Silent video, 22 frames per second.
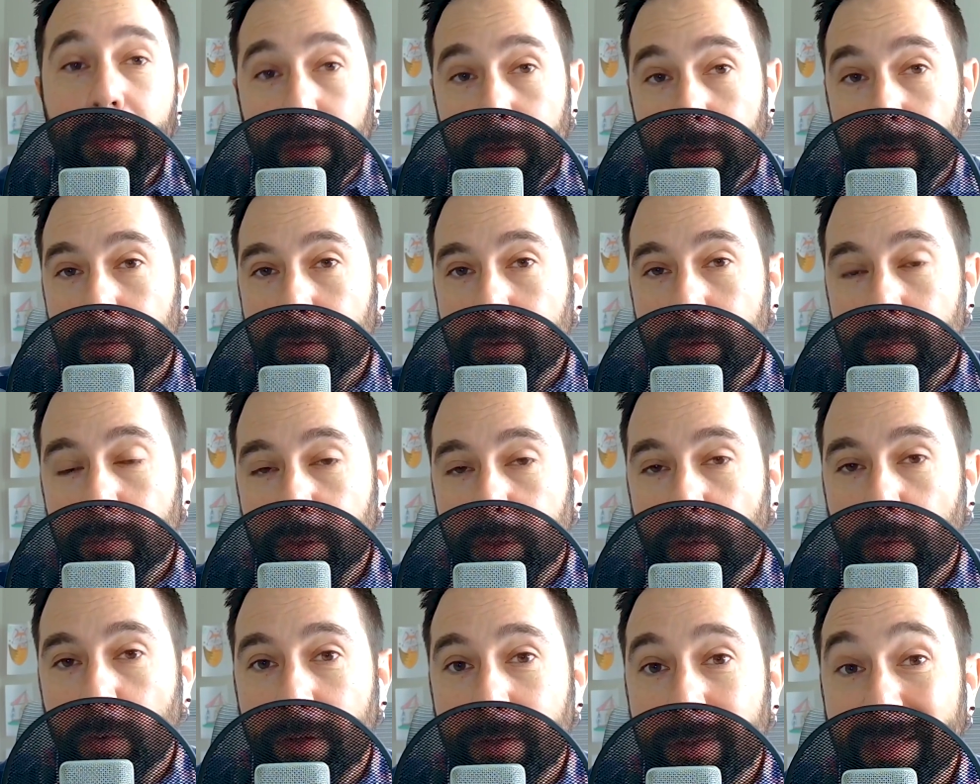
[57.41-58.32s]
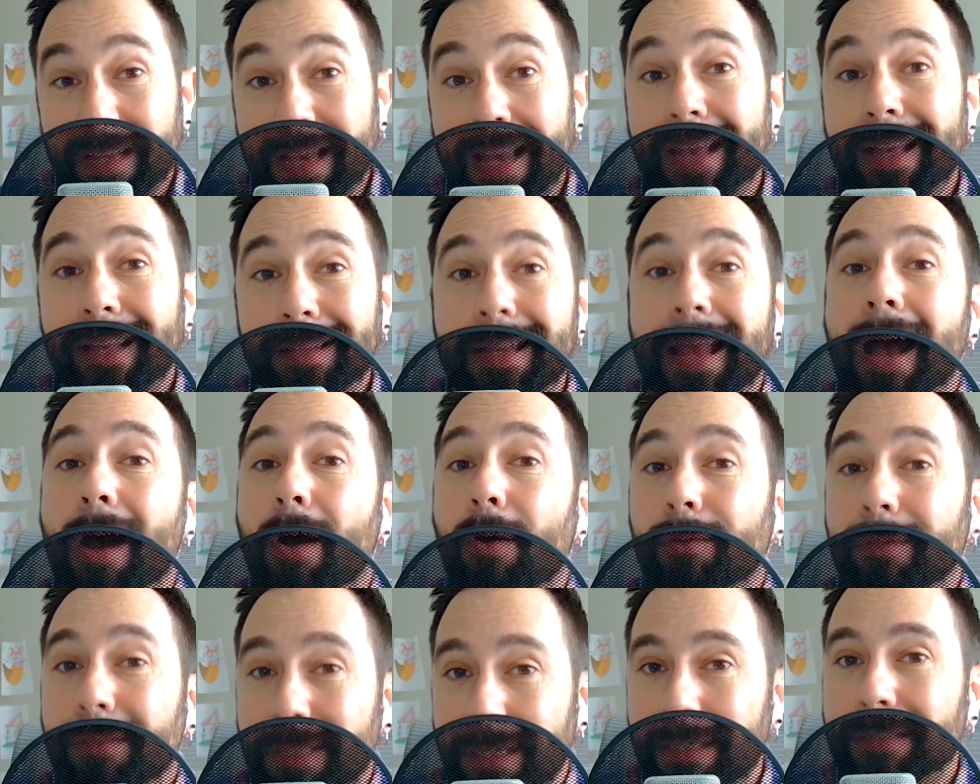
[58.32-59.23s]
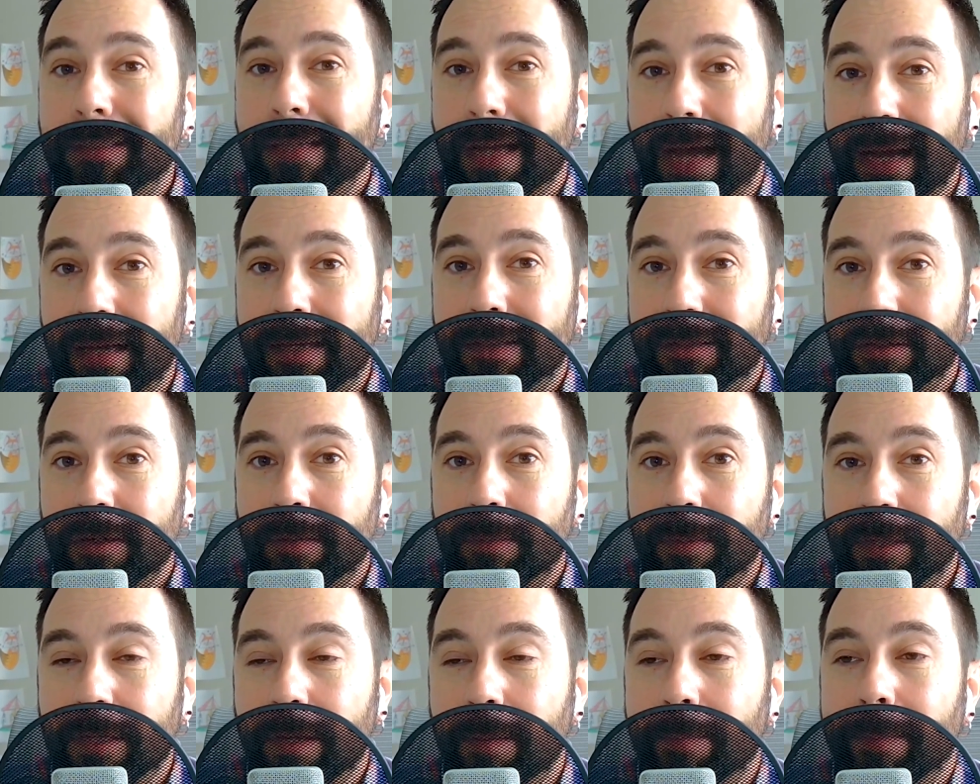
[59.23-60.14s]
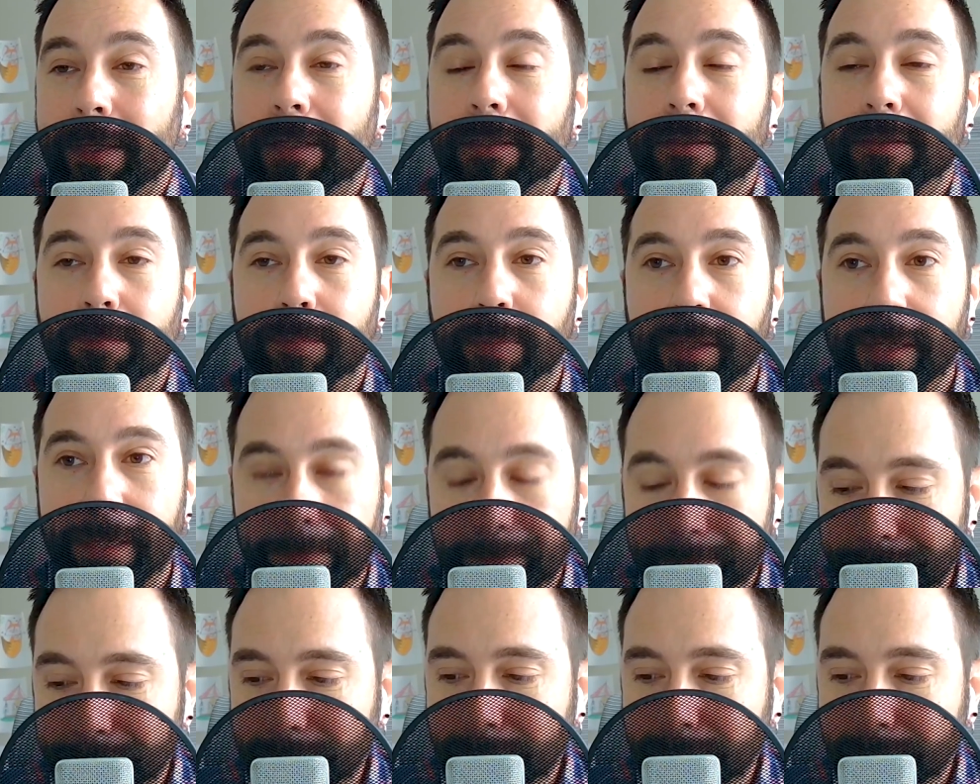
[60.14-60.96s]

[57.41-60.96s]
YouTube Shorts, and now TikTok is going to be coming into play.